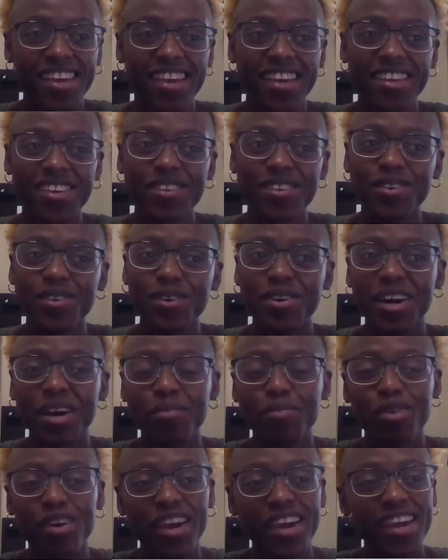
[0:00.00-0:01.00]
And you know,
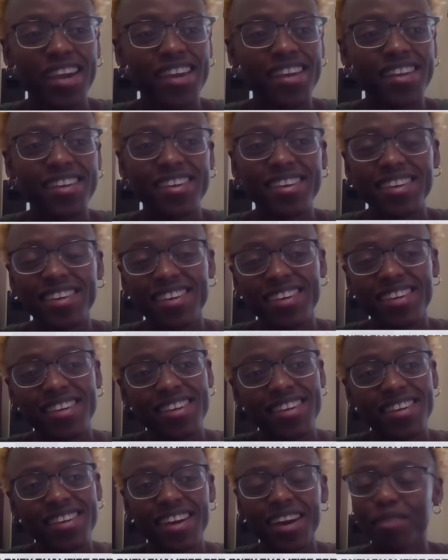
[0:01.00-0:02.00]
I prayed,
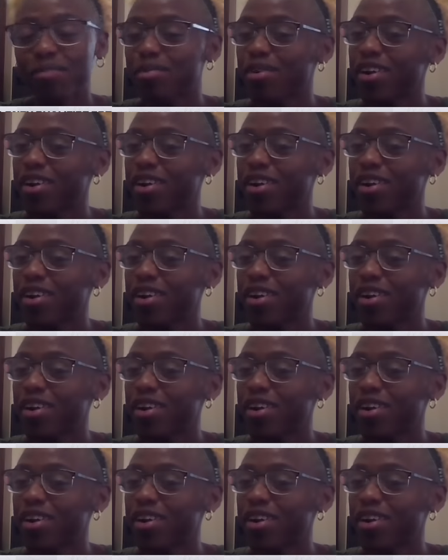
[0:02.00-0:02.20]
I